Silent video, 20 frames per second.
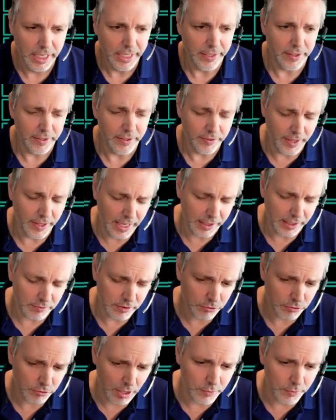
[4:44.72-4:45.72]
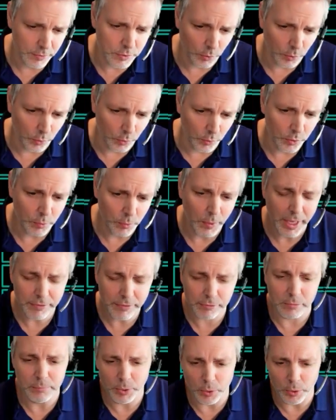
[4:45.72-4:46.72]
That travels all the way
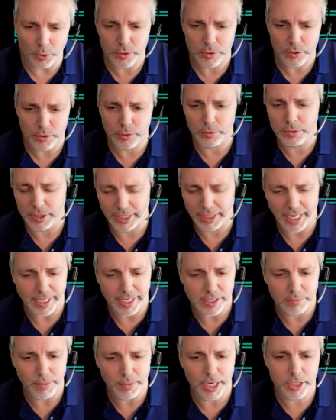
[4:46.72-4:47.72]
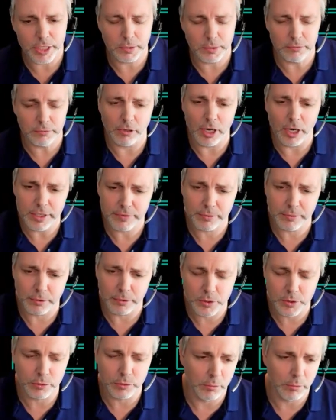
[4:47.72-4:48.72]
from portal to case management right through
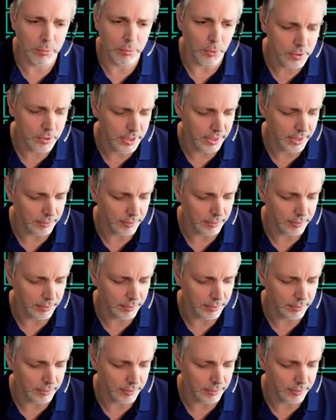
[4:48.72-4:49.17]
to reporting.